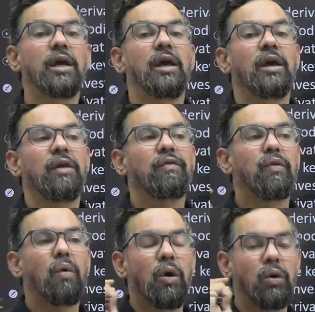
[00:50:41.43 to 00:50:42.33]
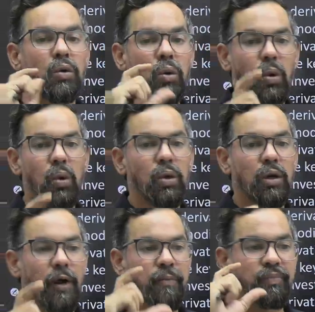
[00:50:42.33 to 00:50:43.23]
if you want to own
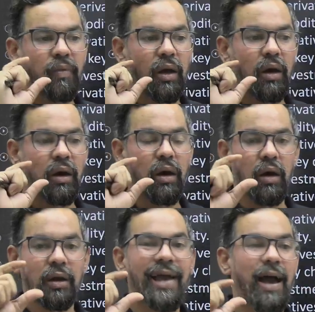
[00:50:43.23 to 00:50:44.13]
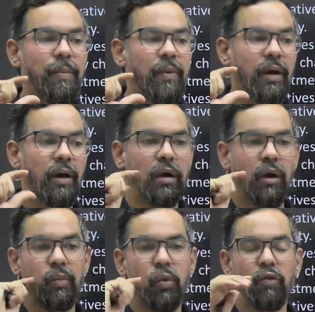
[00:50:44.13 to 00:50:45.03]
a
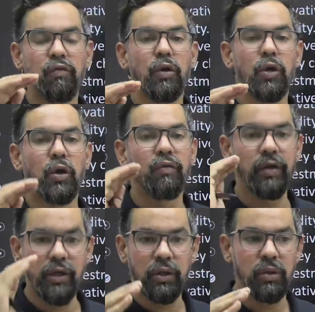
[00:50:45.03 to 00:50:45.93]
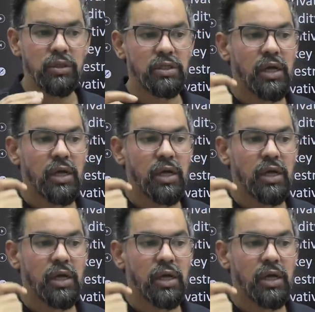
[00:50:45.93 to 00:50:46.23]
portfolio of 1 crores